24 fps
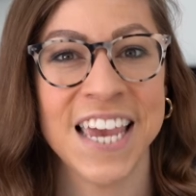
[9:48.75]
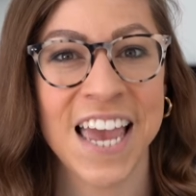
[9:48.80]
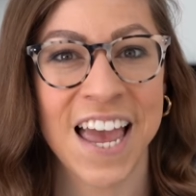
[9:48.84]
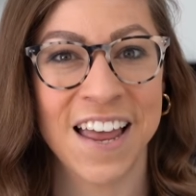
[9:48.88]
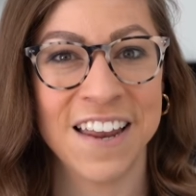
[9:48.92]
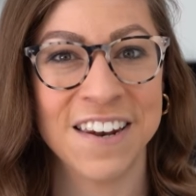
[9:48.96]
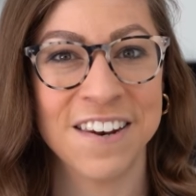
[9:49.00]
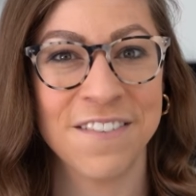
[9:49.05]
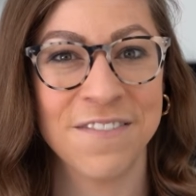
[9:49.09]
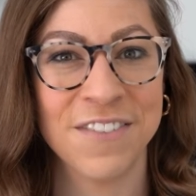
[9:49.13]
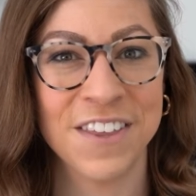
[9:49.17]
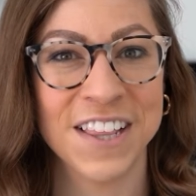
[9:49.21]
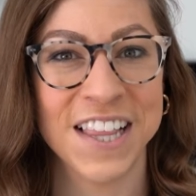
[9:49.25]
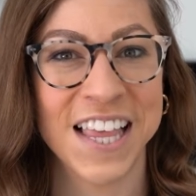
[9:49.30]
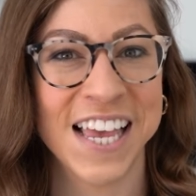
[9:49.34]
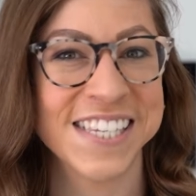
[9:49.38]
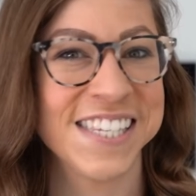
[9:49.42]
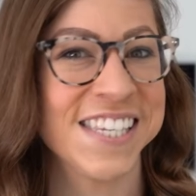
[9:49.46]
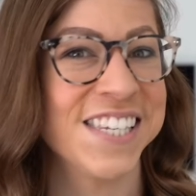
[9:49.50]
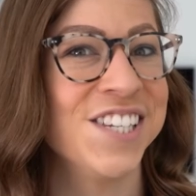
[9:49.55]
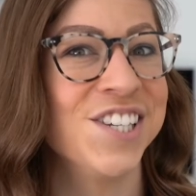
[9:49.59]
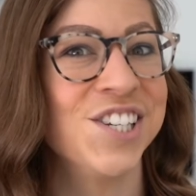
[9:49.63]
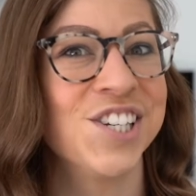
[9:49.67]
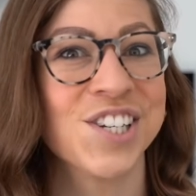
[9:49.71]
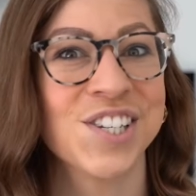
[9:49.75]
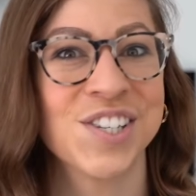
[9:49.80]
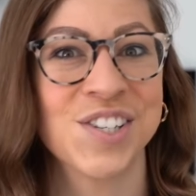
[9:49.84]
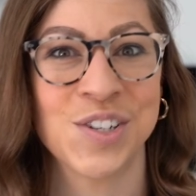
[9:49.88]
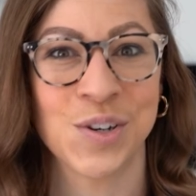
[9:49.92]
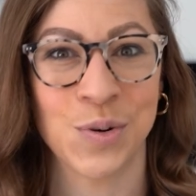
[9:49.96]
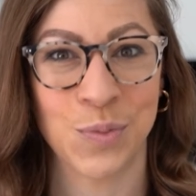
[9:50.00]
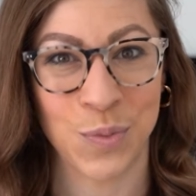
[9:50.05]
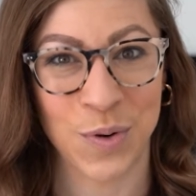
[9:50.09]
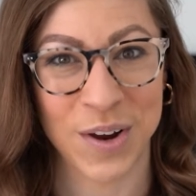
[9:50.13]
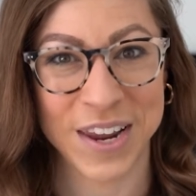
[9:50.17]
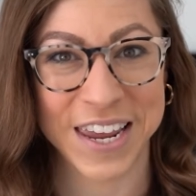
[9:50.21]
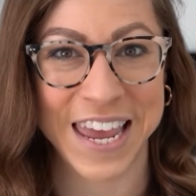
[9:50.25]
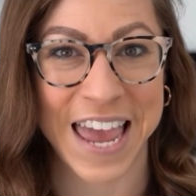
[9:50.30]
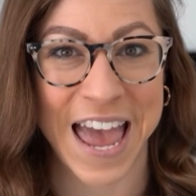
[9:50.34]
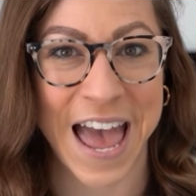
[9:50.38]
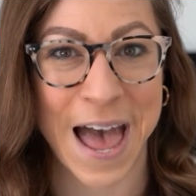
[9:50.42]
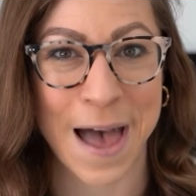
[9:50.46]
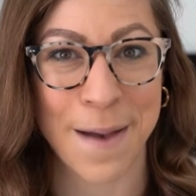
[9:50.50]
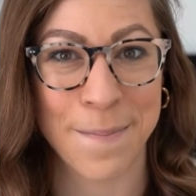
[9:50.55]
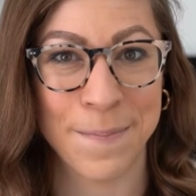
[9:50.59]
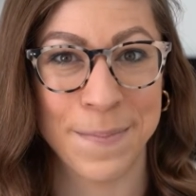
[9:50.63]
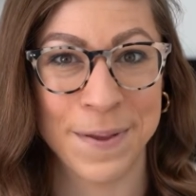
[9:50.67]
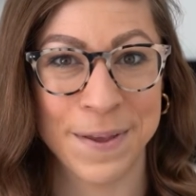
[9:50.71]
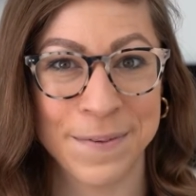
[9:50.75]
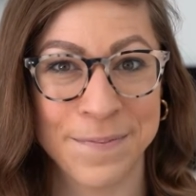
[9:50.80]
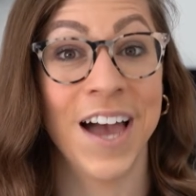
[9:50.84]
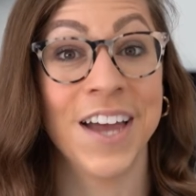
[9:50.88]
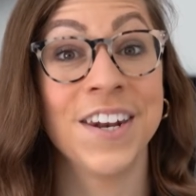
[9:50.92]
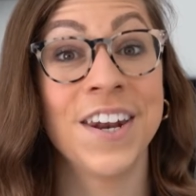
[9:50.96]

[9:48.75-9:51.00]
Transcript: the end of the lesson just to recap.